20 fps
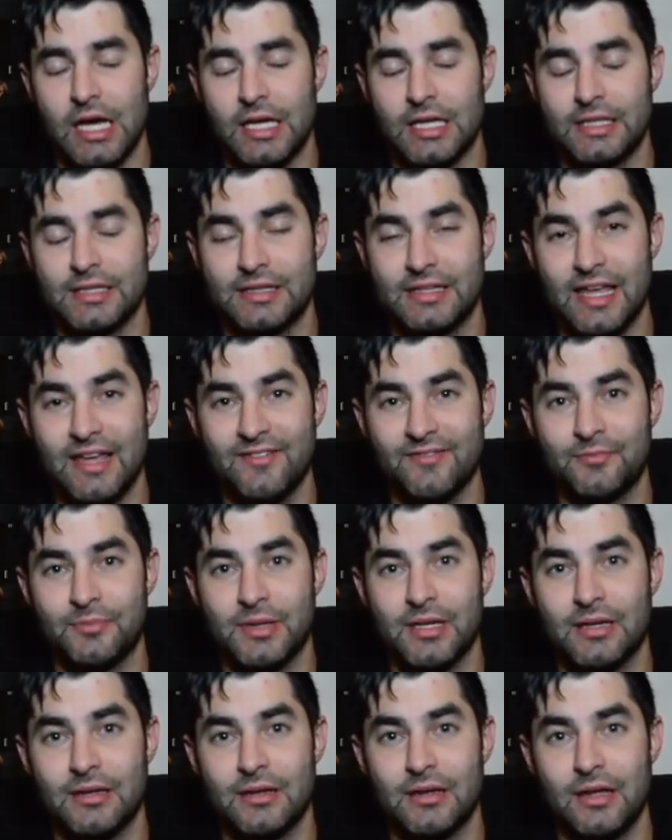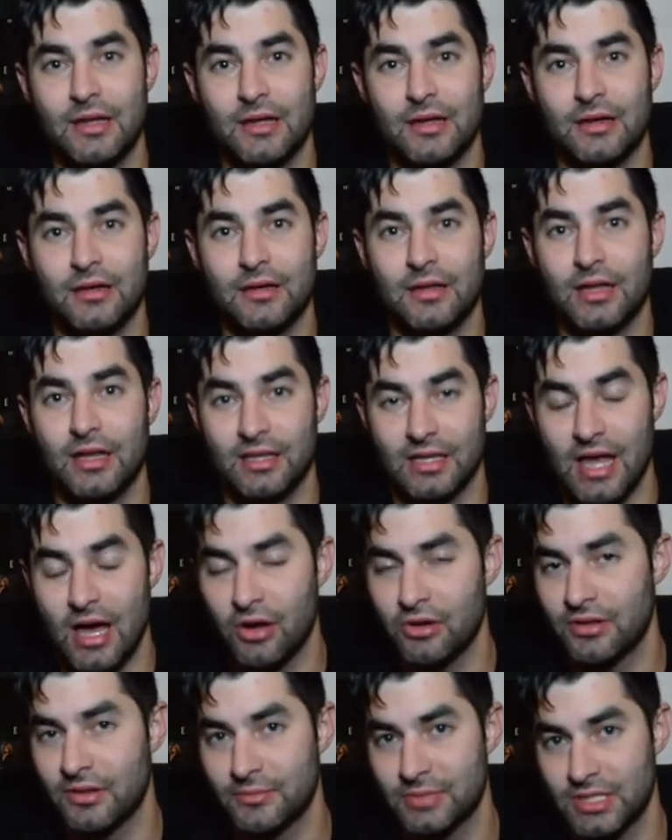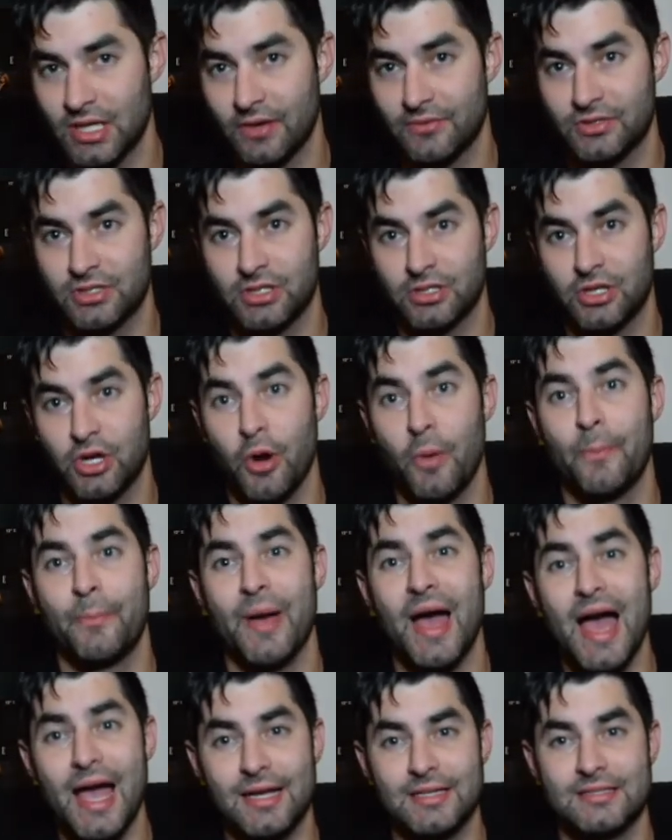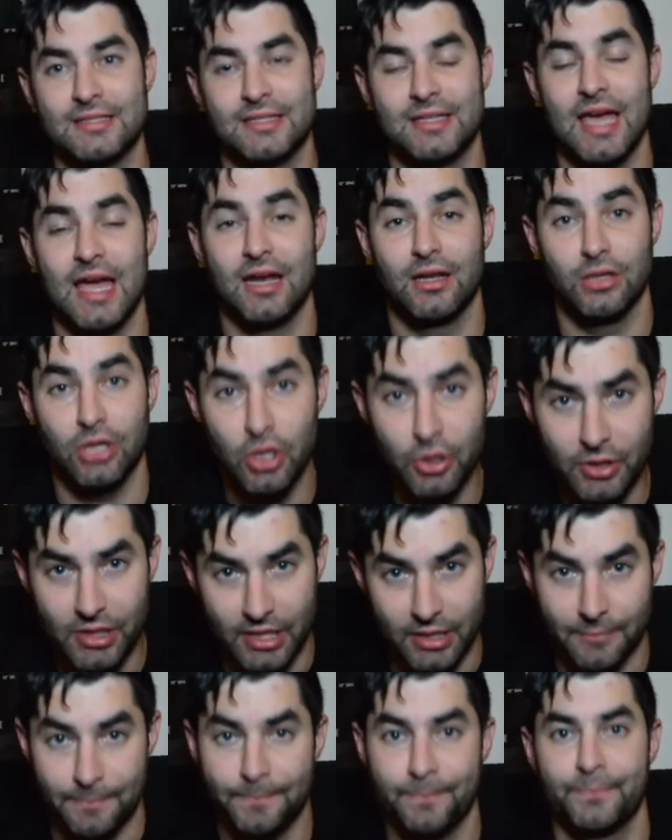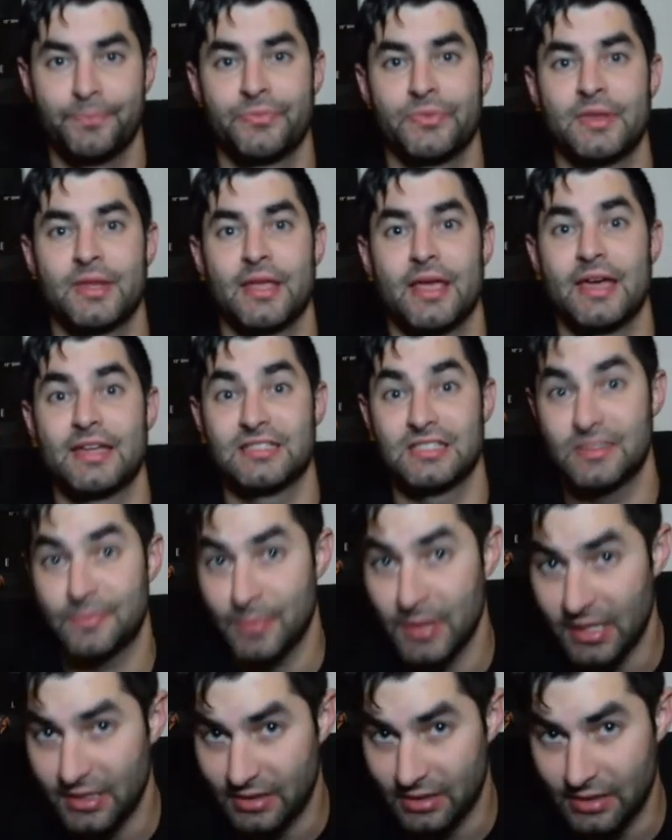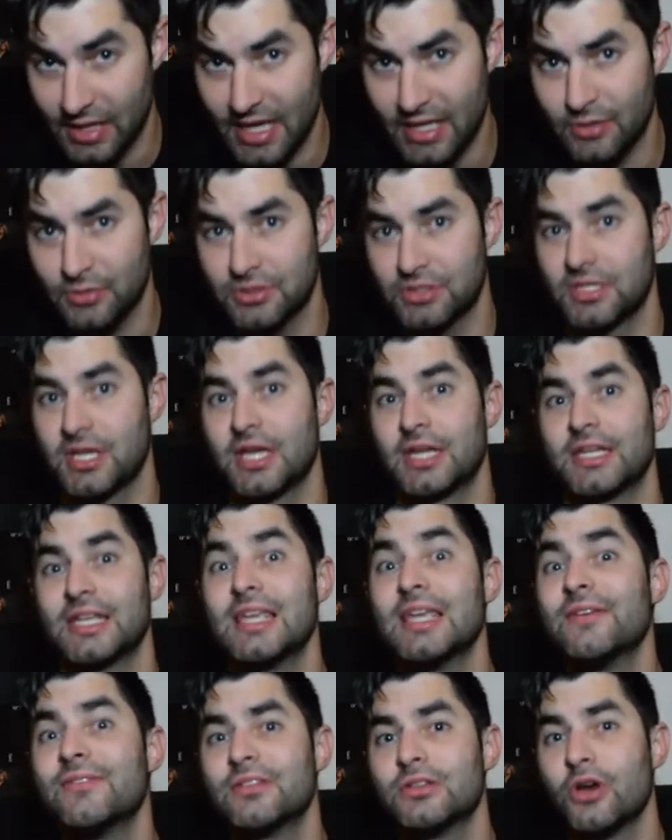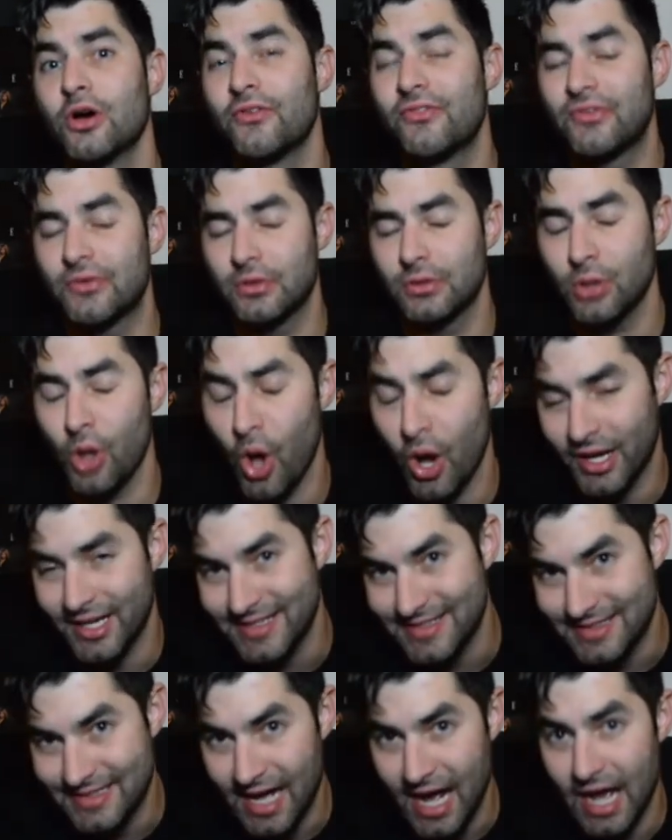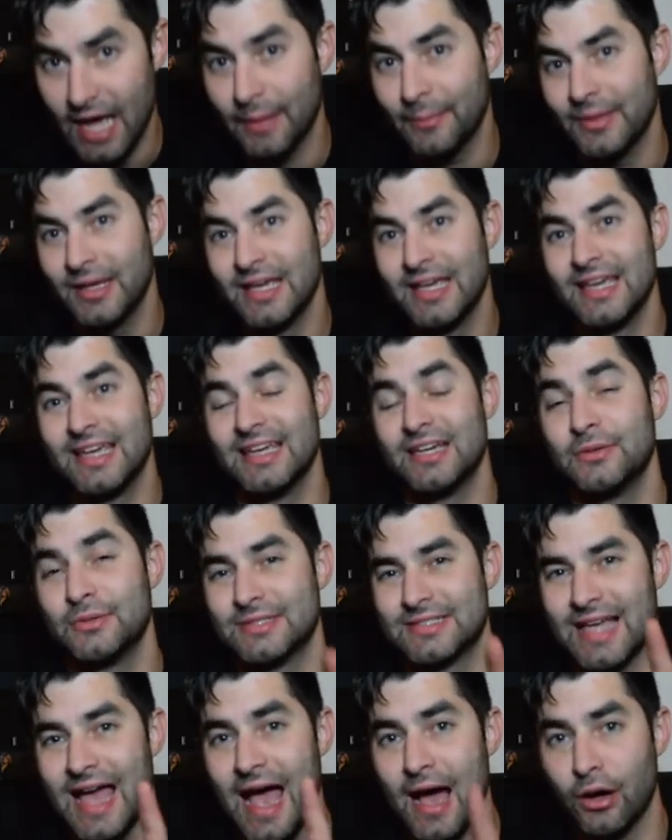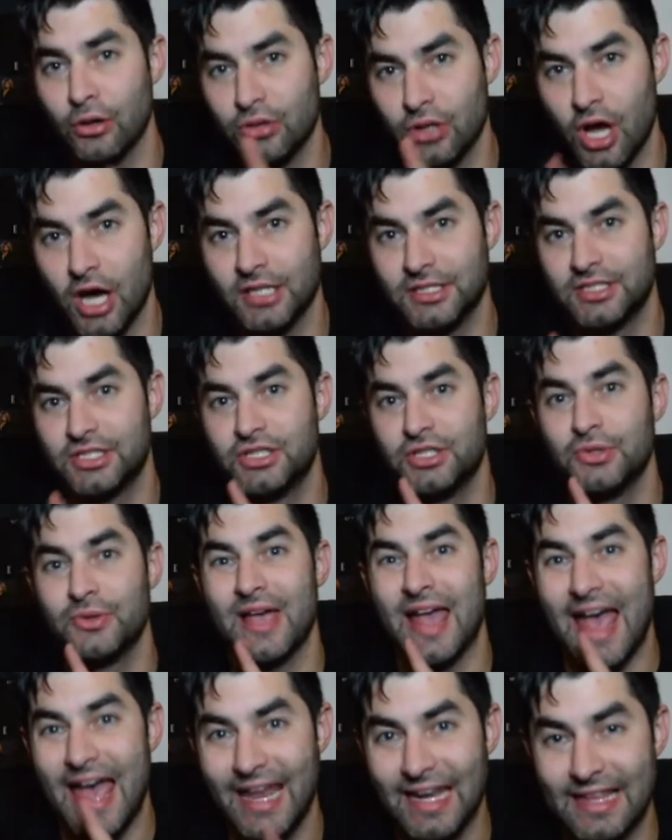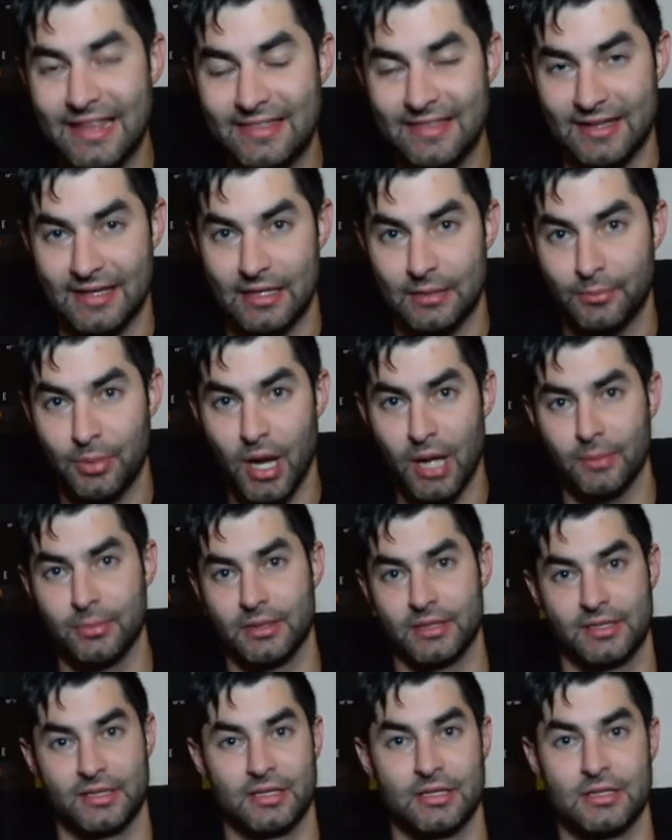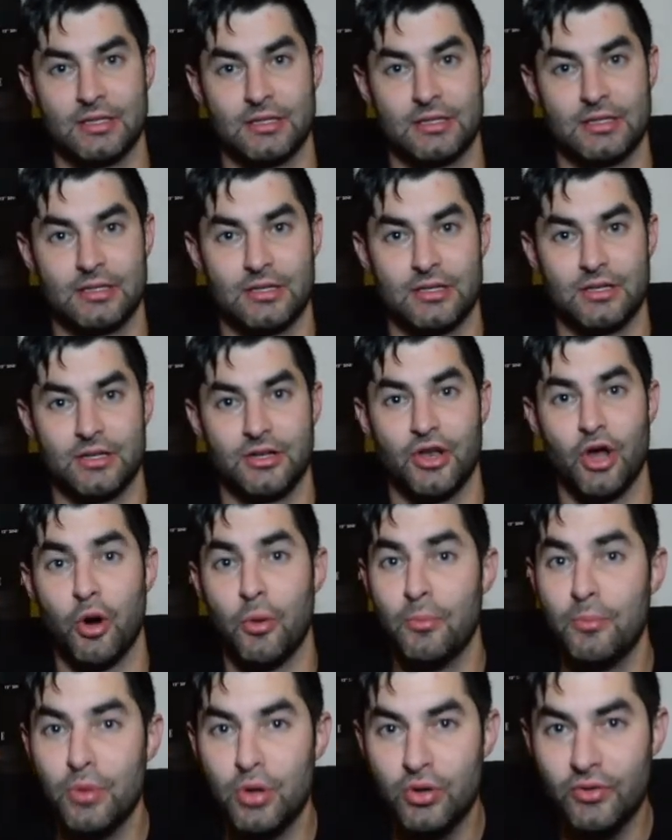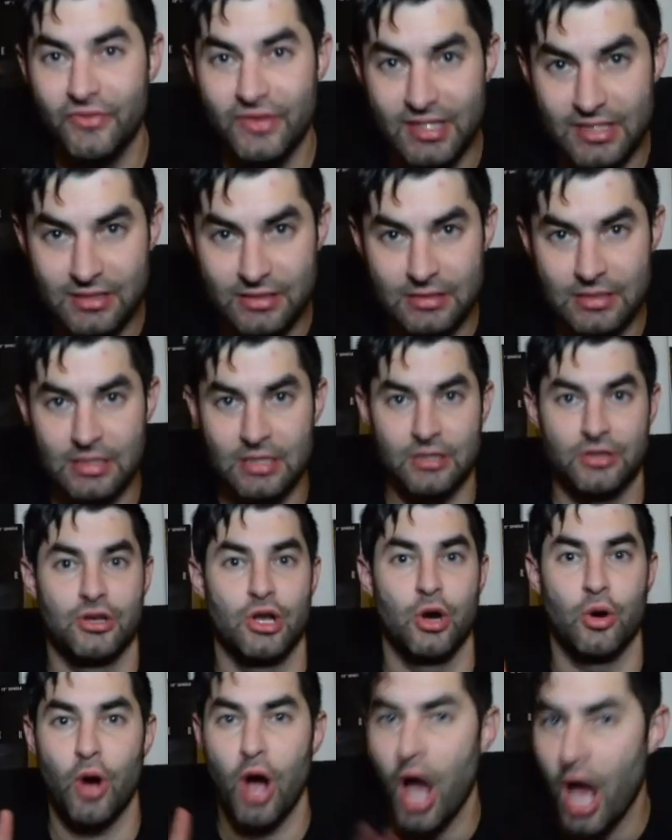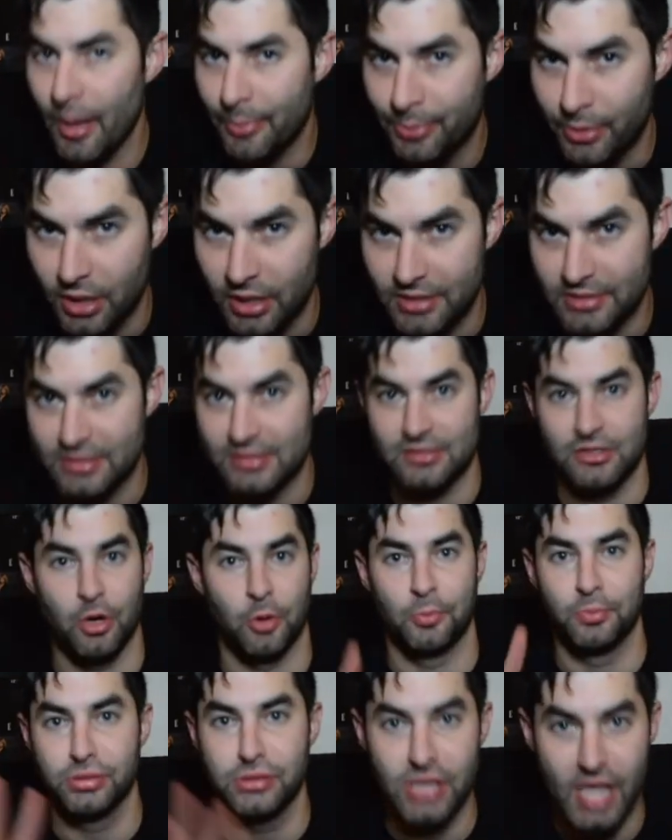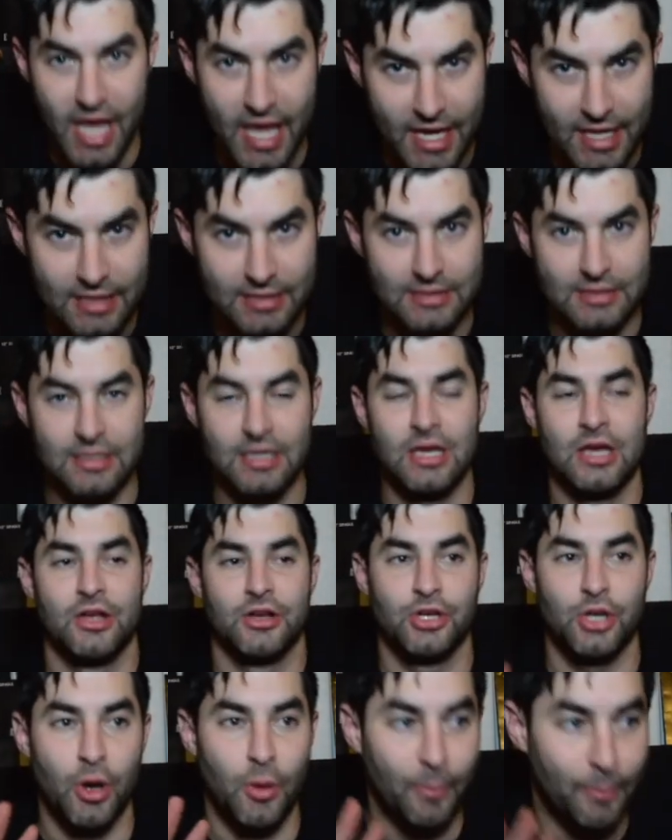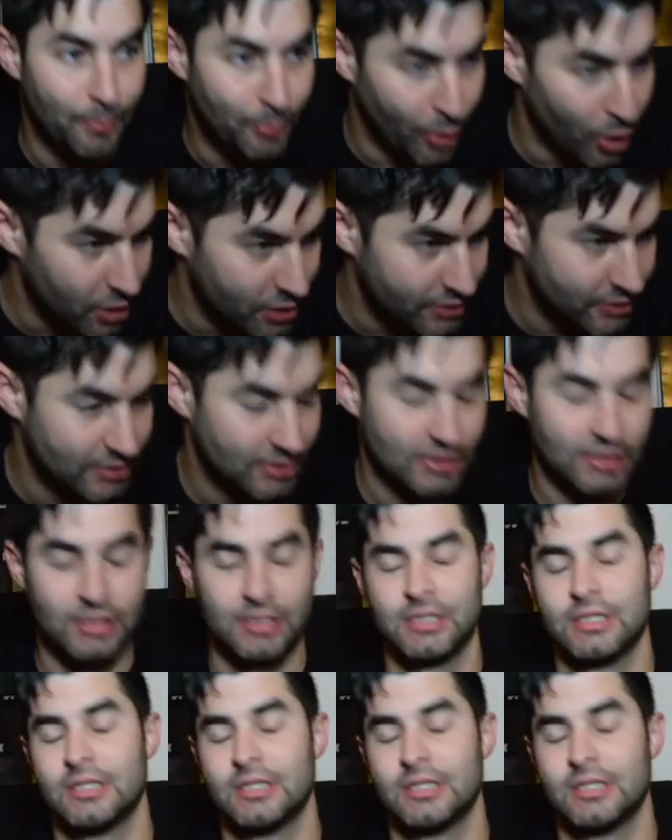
they've been allowing themselves to go back to Catalonian and speak the language again, even though for the longest time it was outlawed to do anything in public. No movies, no operas, no plays, no books,